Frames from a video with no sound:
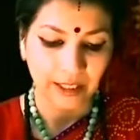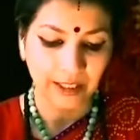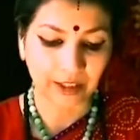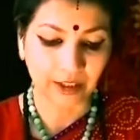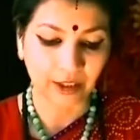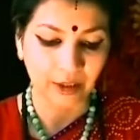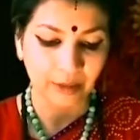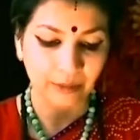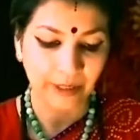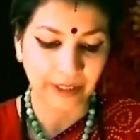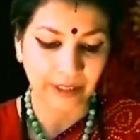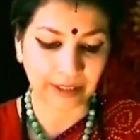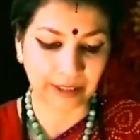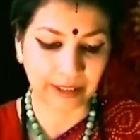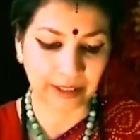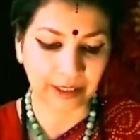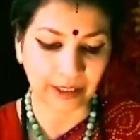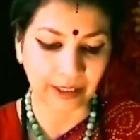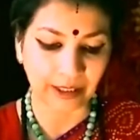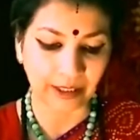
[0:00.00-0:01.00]
in
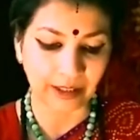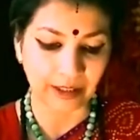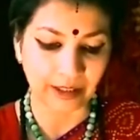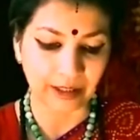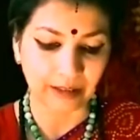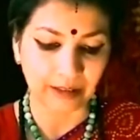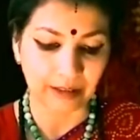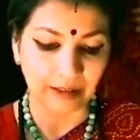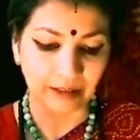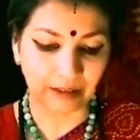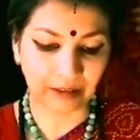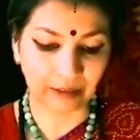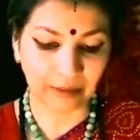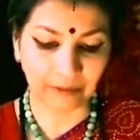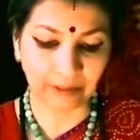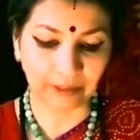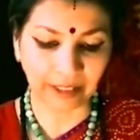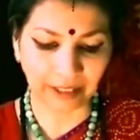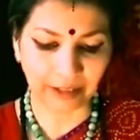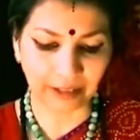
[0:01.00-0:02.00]

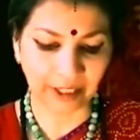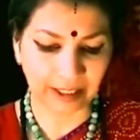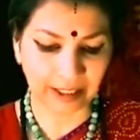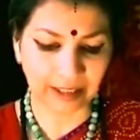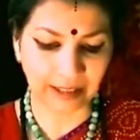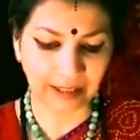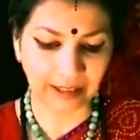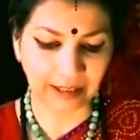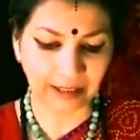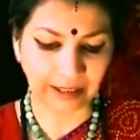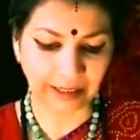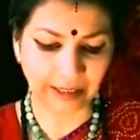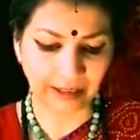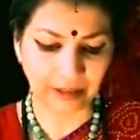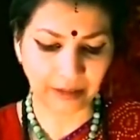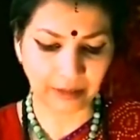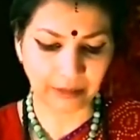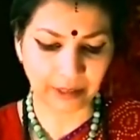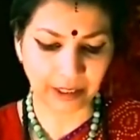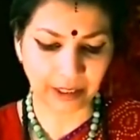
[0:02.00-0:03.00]
very
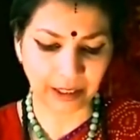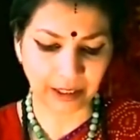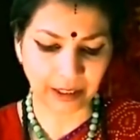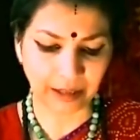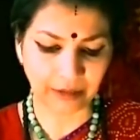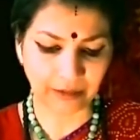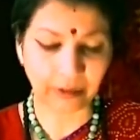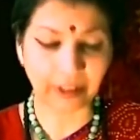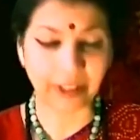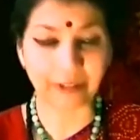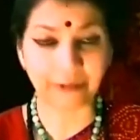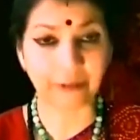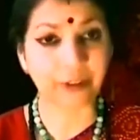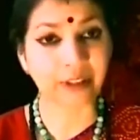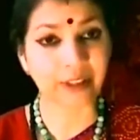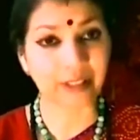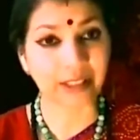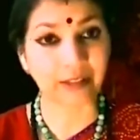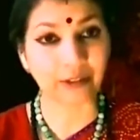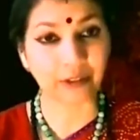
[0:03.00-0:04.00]
recently,
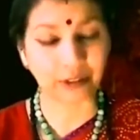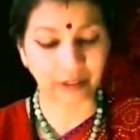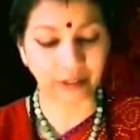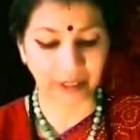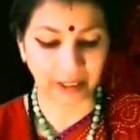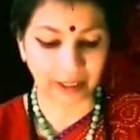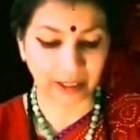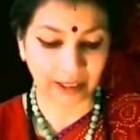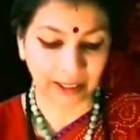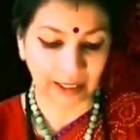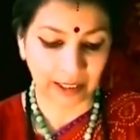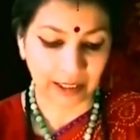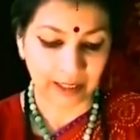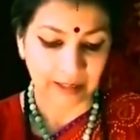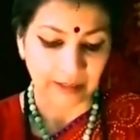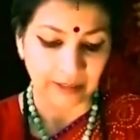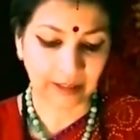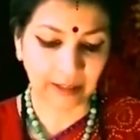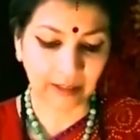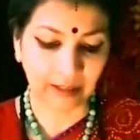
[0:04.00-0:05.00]
21st century,
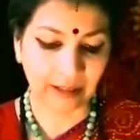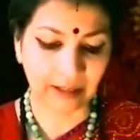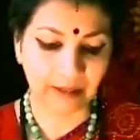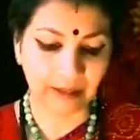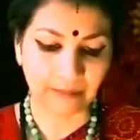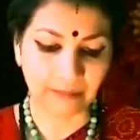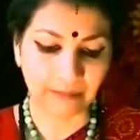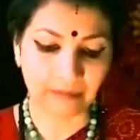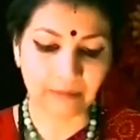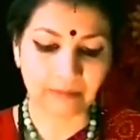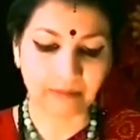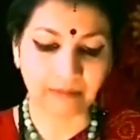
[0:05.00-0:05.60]
the